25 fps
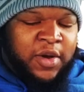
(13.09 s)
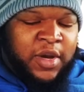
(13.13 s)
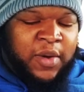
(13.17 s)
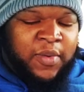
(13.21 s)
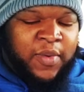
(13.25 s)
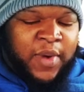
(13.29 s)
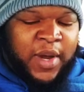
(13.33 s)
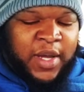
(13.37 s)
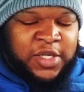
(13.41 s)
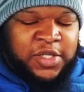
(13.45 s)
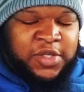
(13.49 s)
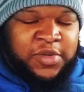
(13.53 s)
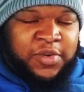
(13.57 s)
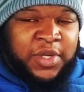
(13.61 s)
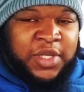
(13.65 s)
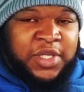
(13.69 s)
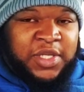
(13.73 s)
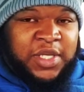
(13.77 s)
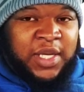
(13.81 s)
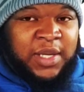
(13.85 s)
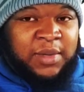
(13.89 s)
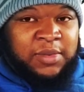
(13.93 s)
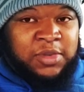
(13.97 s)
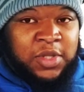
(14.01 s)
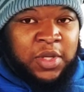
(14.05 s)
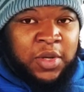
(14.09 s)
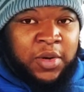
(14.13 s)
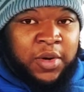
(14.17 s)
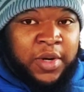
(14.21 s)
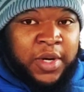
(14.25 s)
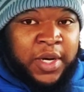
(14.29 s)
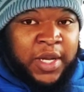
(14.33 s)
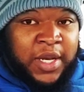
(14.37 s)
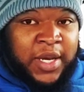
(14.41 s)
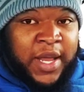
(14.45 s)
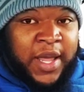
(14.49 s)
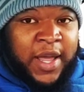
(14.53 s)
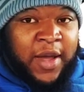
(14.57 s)
Only ranks 3 teams
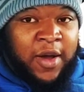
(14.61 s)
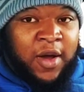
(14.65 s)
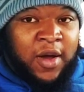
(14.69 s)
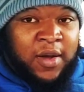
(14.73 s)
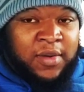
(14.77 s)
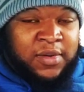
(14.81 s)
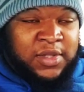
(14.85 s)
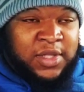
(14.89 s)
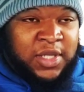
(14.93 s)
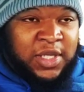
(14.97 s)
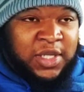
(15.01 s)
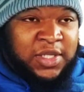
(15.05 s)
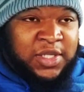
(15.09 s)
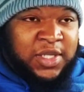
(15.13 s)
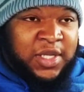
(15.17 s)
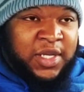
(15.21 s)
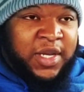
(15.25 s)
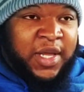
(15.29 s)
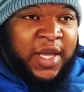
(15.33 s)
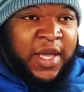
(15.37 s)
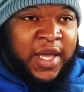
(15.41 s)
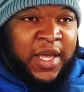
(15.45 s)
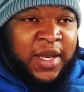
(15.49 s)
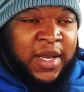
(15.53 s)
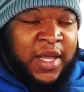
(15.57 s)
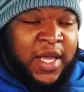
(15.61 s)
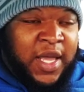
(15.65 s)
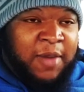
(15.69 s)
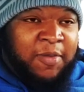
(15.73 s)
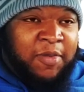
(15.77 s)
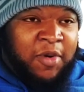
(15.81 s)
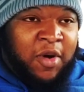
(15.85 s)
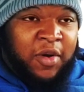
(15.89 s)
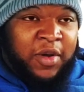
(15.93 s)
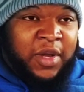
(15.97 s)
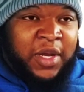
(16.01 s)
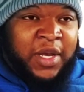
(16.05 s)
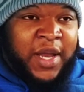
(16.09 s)
lower than their off season, and he
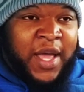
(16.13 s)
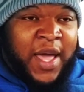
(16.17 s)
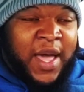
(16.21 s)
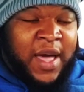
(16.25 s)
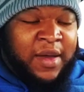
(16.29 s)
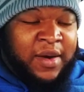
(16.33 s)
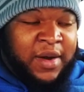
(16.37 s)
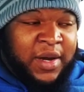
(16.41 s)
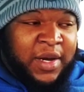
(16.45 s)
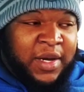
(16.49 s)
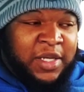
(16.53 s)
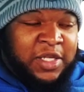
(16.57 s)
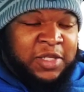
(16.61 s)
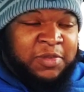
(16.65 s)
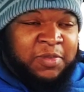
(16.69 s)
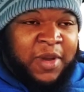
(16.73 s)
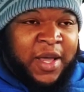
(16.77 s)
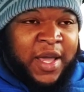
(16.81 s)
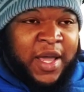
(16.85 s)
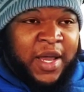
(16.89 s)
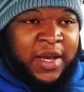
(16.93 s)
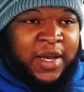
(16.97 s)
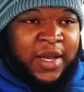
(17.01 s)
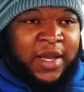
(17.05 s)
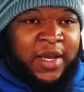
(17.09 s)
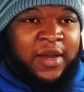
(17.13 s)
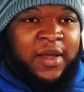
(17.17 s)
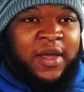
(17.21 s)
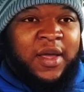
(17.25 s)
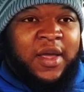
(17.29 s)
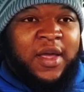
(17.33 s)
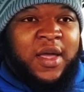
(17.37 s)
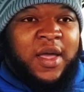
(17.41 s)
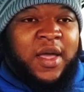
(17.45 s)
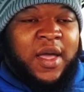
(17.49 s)
broke it down and explained it.